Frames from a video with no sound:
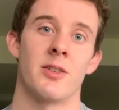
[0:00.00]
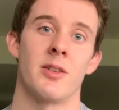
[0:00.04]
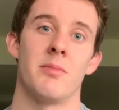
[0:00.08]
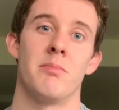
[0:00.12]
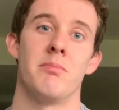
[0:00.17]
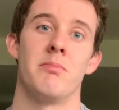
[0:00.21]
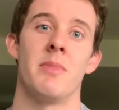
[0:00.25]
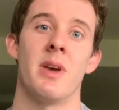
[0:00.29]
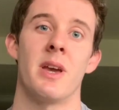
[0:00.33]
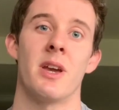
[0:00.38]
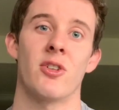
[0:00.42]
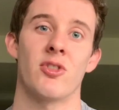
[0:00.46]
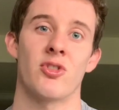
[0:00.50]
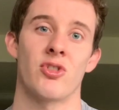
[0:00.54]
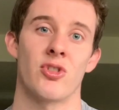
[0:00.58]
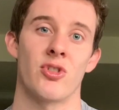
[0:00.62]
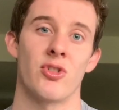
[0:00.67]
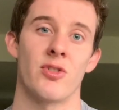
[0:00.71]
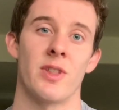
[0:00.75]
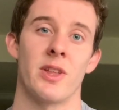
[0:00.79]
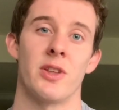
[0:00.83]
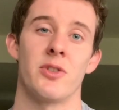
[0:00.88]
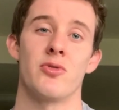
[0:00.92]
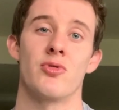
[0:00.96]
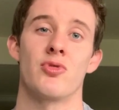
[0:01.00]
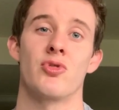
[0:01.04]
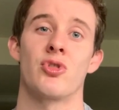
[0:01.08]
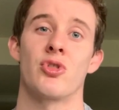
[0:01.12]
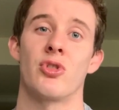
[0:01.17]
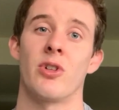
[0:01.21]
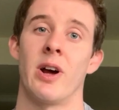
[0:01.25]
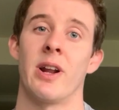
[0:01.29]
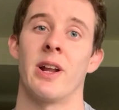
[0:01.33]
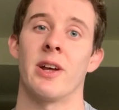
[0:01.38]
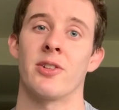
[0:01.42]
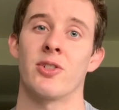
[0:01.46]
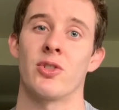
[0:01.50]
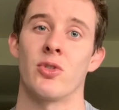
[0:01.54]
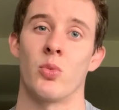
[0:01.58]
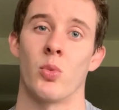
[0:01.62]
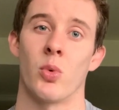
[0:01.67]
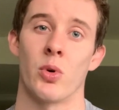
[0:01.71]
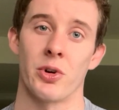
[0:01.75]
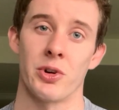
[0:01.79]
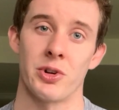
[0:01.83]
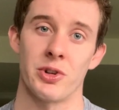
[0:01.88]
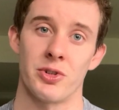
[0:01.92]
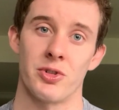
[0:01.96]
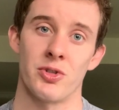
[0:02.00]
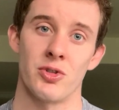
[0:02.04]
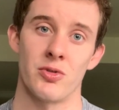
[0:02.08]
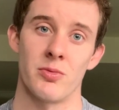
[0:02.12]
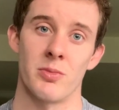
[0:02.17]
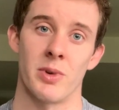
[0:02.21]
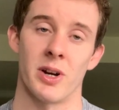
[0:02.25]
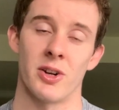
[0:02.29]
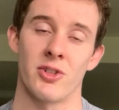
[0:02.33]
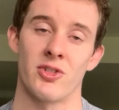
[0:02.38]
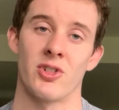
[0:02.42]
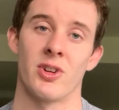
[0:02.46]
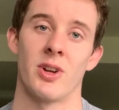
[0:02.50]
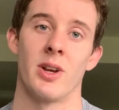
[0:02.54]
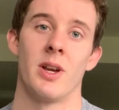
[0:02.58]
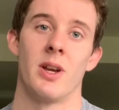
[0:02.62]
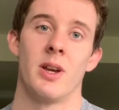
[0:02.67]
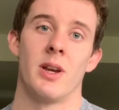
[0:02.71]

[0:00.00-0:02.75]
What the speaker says: make sure that you try not to worry too much.